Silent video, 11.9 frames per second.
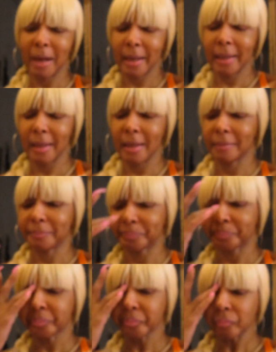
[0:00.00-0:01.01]

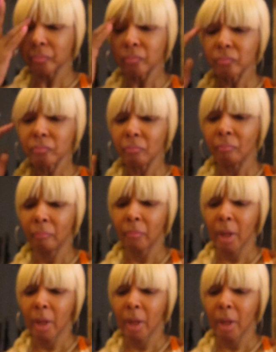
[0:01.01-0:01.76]
No one is speaking in this clip.